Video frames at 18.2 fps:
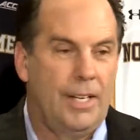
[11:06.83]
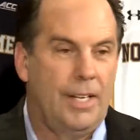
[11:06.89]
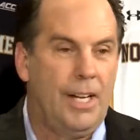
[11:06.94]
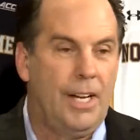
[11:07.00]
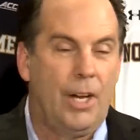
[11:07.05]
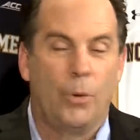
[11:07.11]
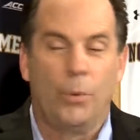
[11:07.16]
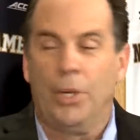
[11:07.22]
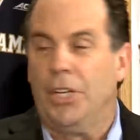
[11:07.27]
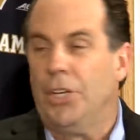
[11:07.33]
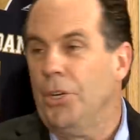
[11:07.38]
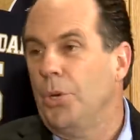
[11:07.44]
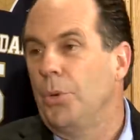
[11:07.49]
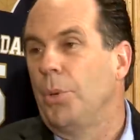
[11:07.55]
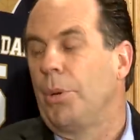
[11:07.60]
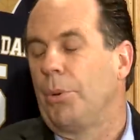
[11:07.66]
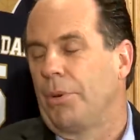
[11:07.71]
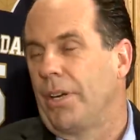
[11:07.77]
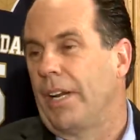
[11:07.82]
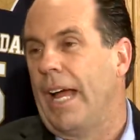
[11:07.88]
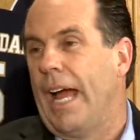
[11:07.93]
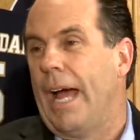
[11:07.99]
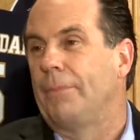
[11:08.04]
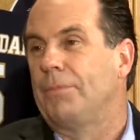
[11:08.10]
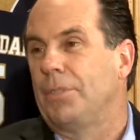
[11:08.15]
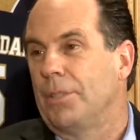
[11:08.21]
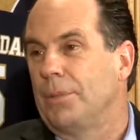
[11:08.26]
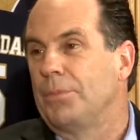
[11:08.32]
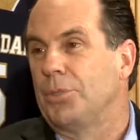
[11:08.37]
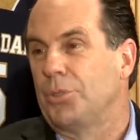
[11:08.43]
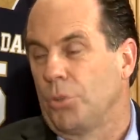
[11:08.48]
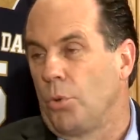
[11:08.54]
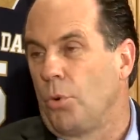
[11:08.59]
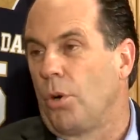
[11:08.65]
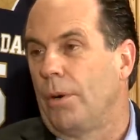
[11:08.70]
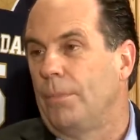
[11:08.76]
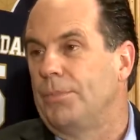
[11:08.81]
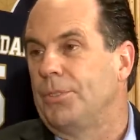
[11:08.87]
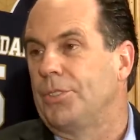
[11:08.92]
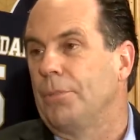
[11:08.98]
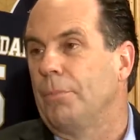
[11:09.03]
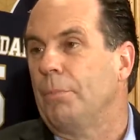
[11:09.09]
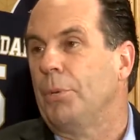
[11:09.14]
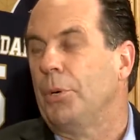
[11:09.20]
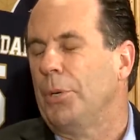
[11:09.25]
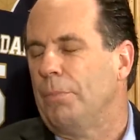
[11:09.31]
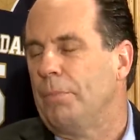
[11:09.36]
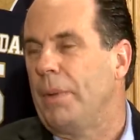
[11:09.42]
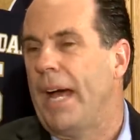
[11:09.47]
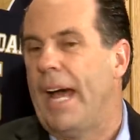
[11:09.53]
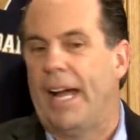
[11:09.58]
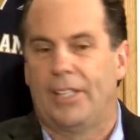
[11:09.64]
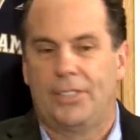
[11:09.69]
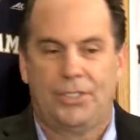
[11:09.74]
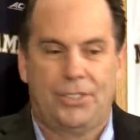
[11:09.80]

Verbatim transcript: You know, we knew we were going to have to absorb some putbacks.